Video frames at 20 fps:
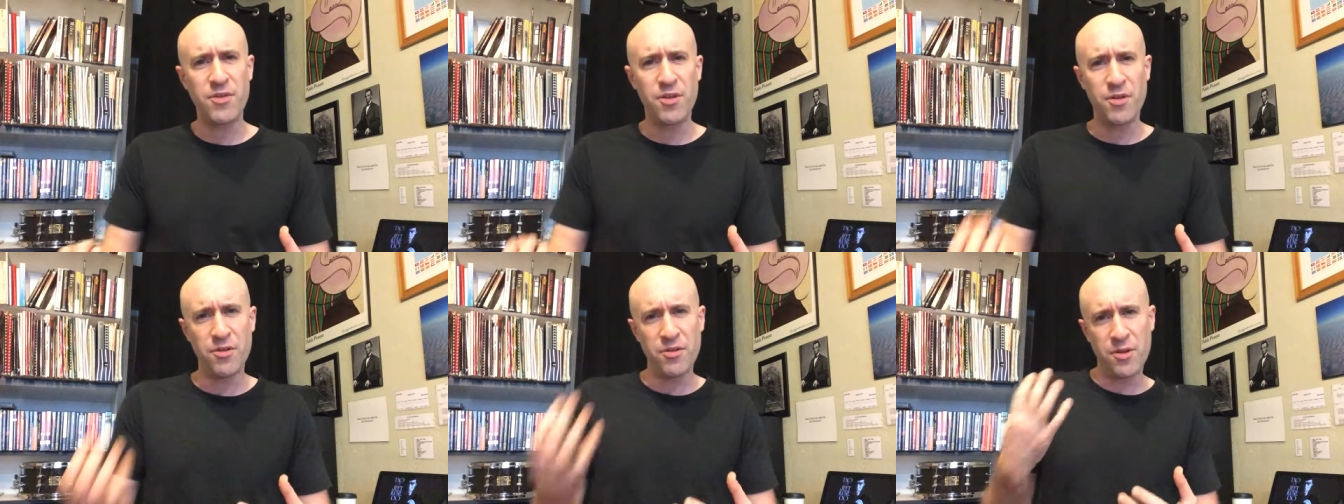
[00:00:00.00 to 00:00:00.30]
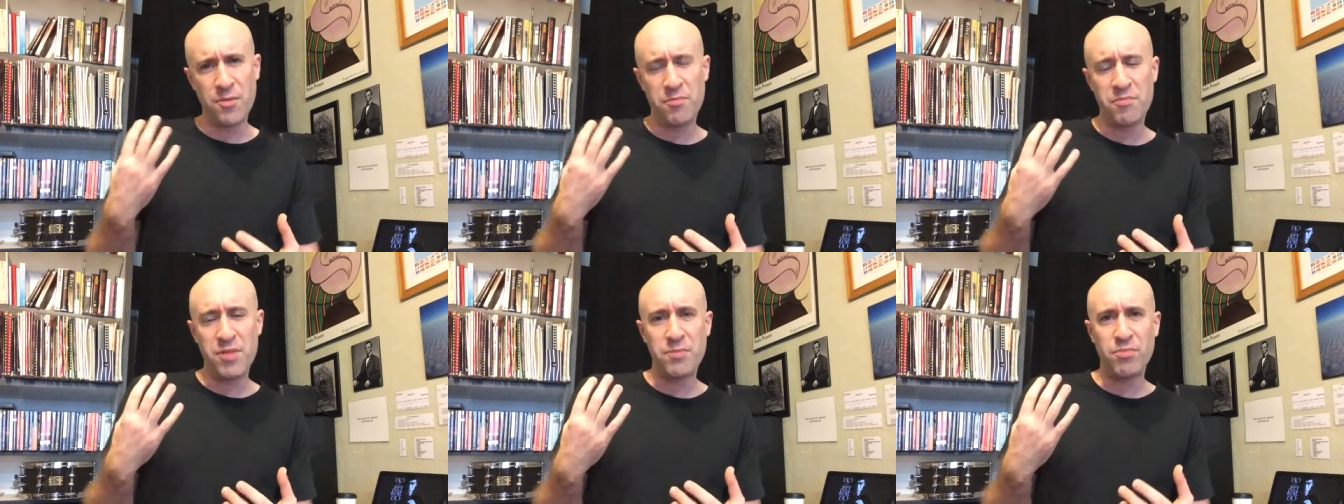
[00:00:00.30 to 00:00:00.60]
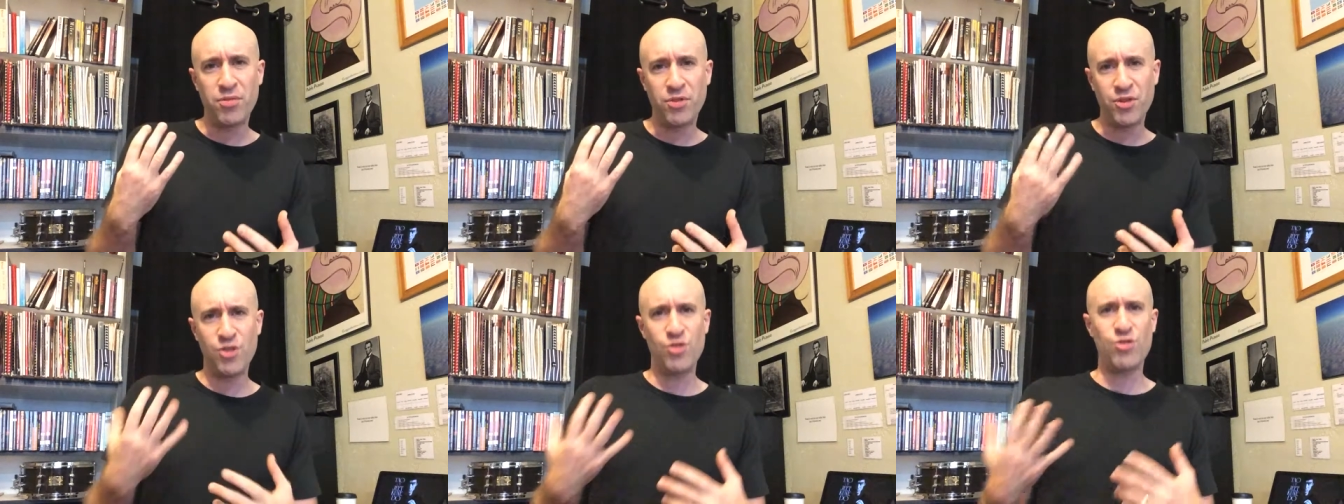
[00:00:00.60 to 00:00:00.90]
the, the
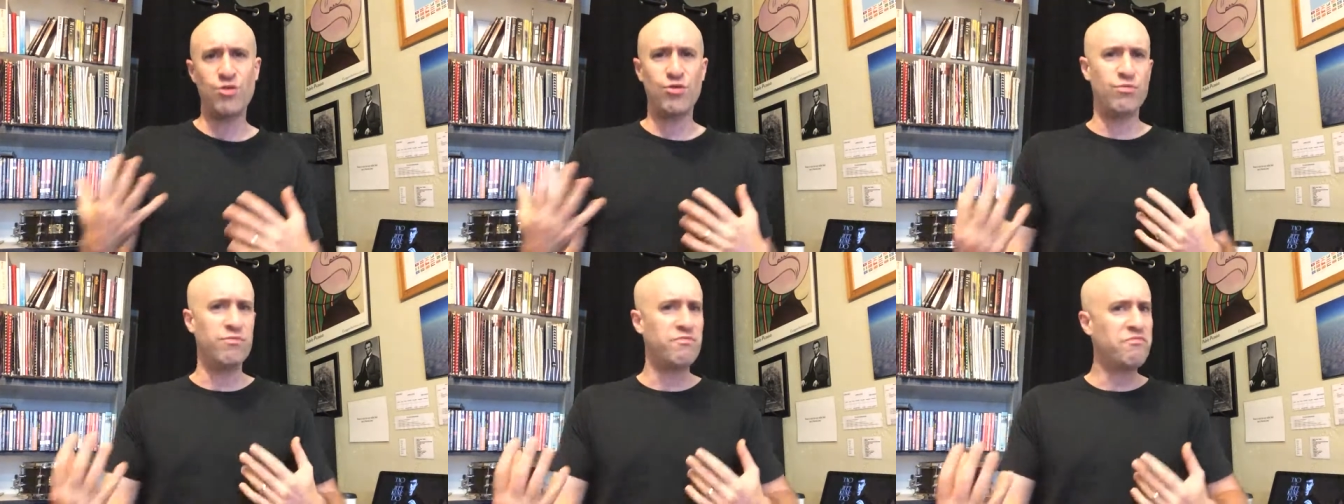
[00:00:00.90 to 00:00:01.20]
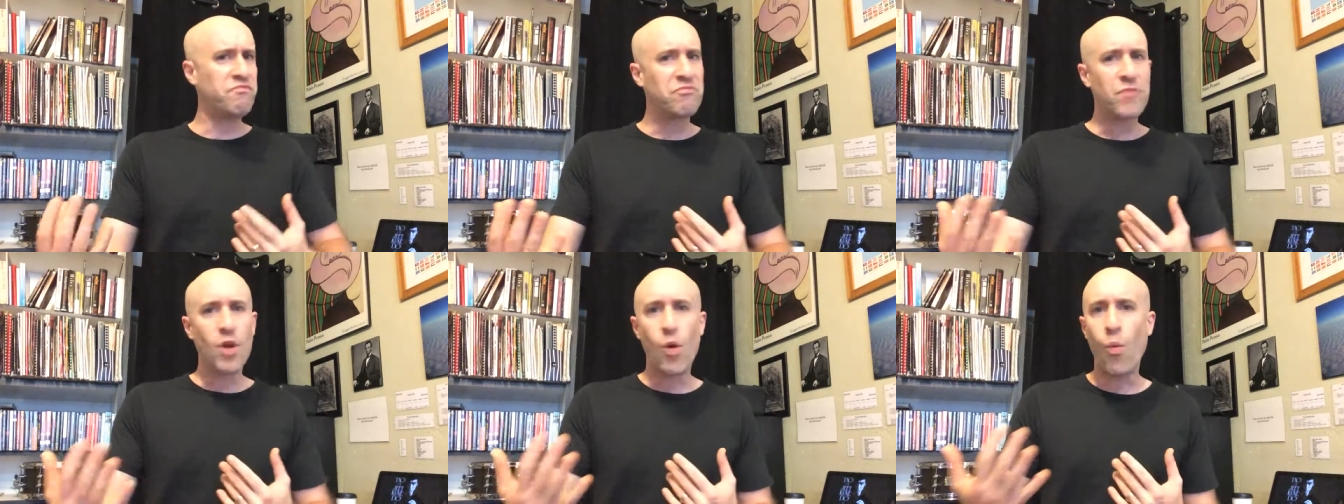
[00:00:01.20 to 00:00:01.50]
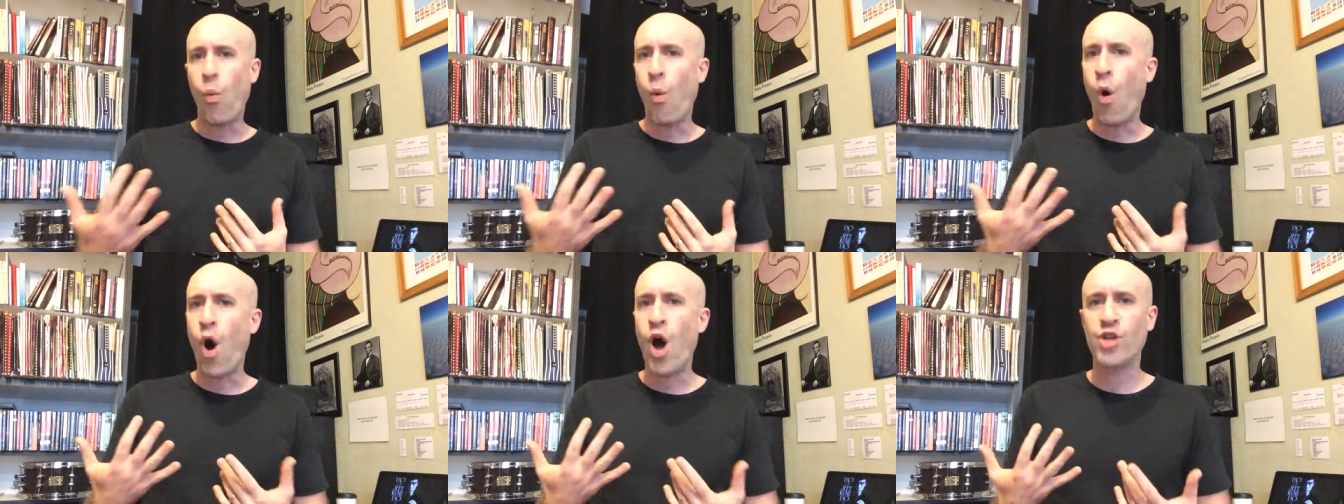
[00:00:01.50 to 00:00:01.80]
people you
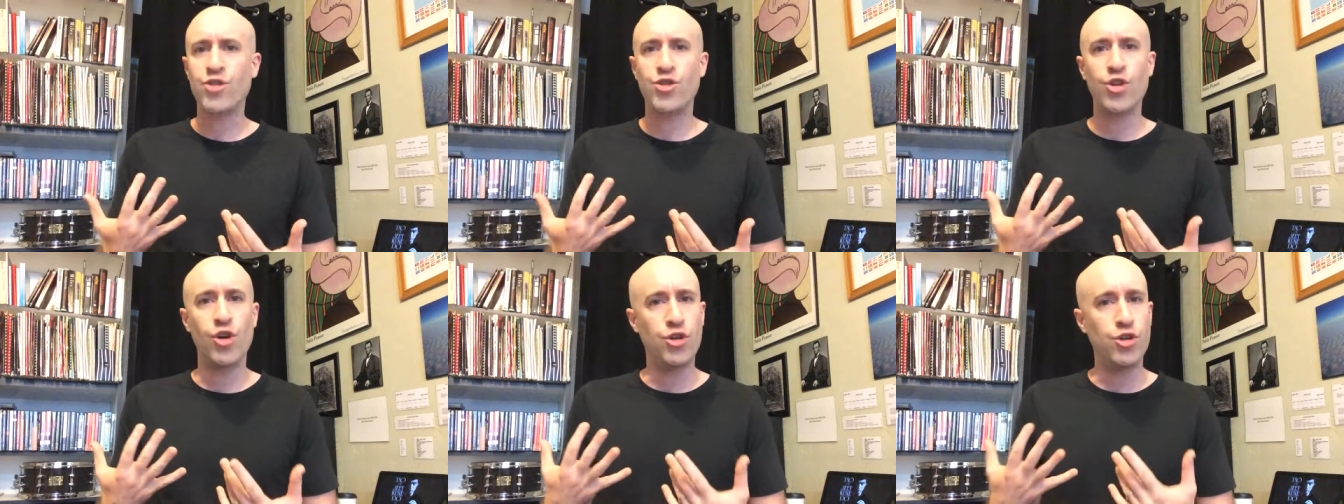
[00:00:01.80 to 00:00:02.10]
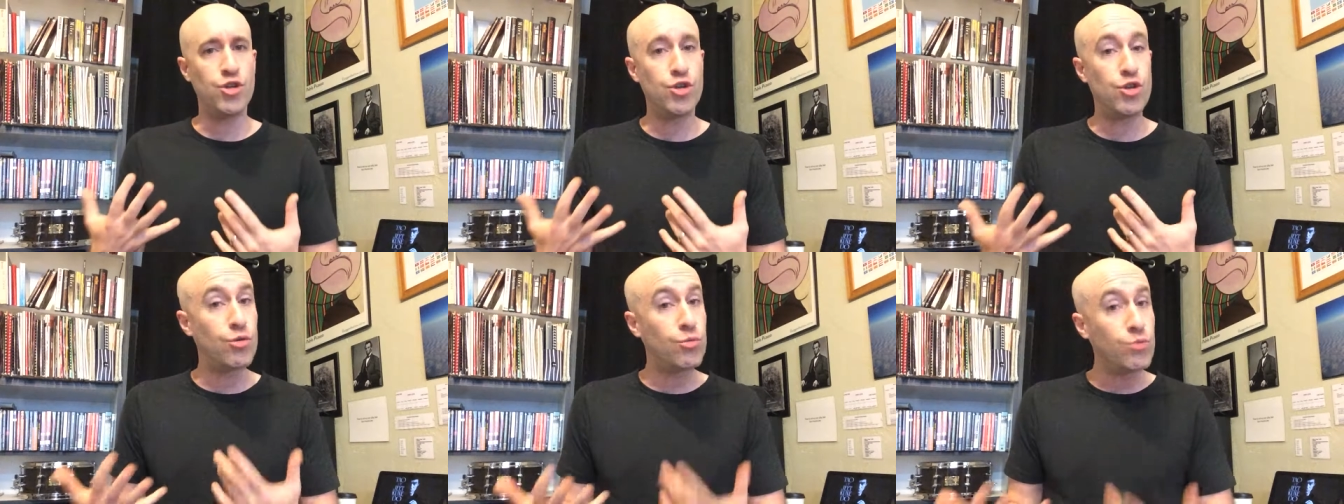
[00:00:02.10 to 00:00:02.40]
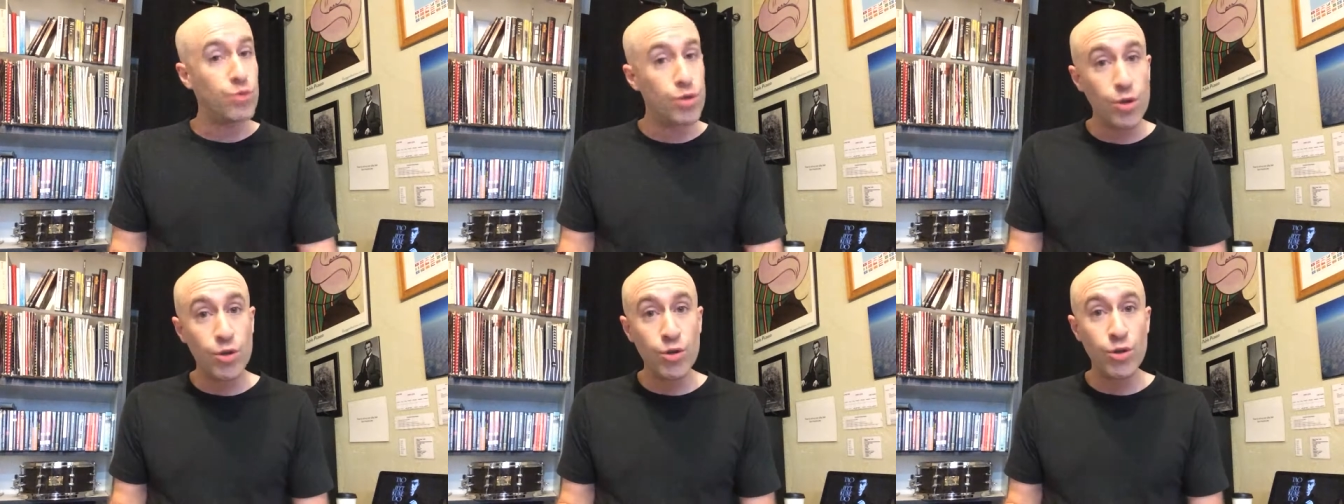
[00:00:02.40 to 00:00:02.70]
watch on
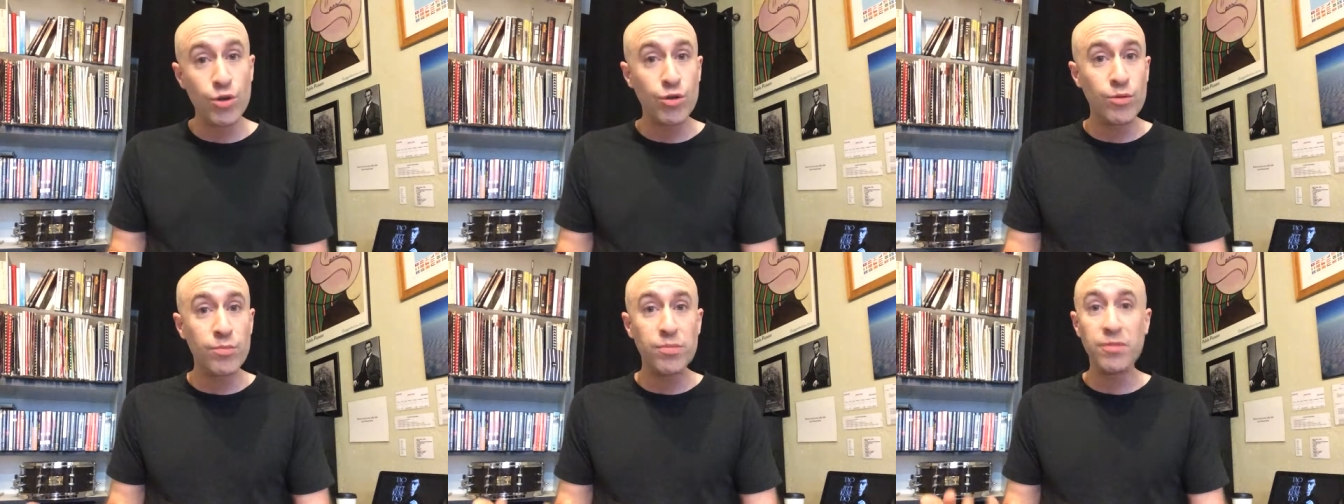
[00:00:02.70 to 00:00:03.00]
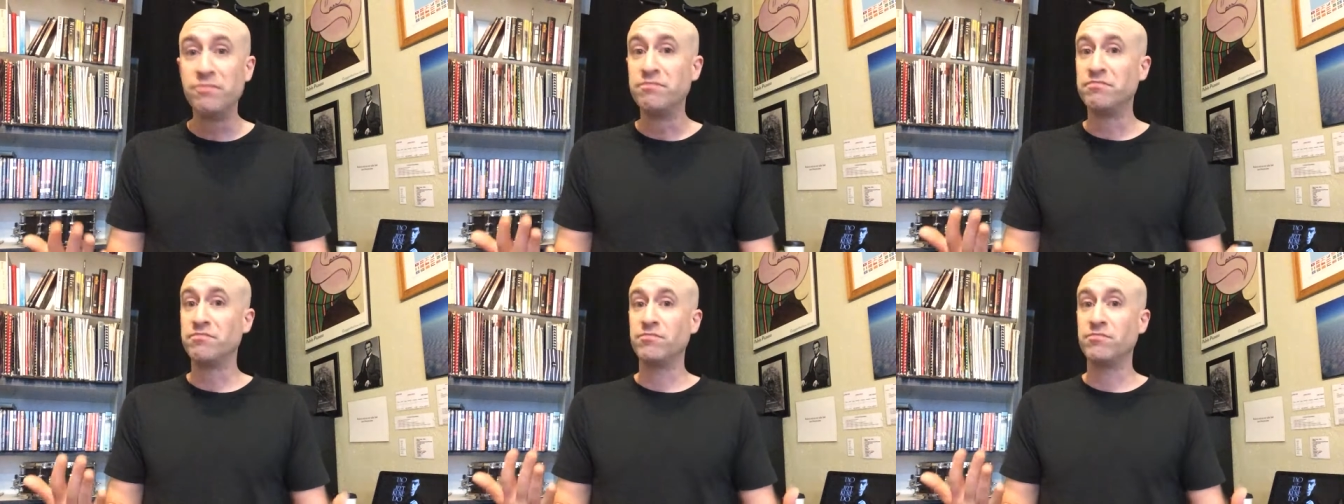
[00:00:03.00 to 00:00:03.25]
YouTube.